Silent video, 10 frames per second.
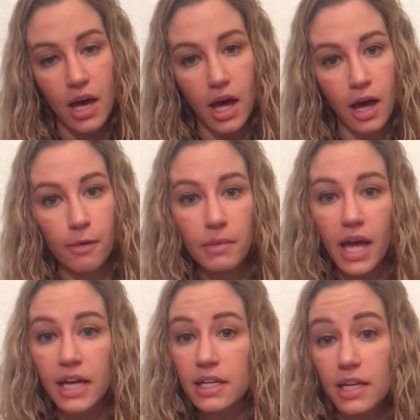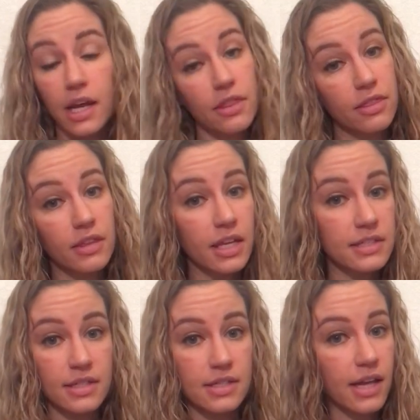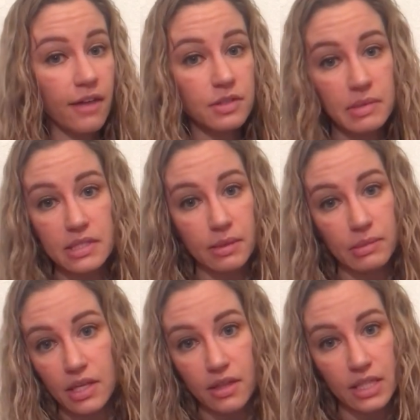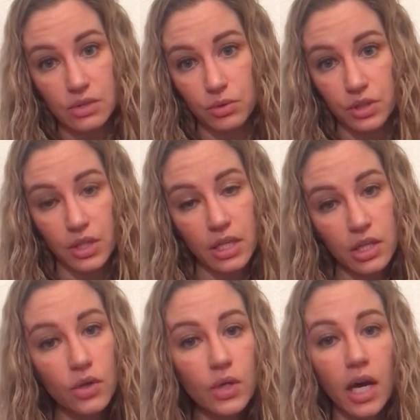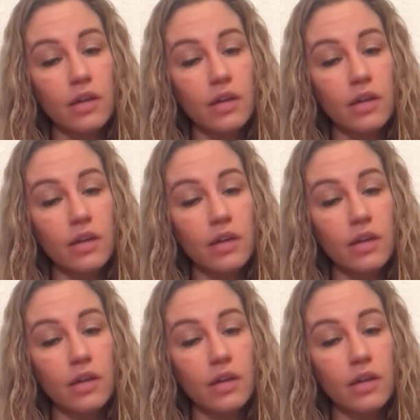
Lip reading: and it doesn't have to be somebody that's older than you.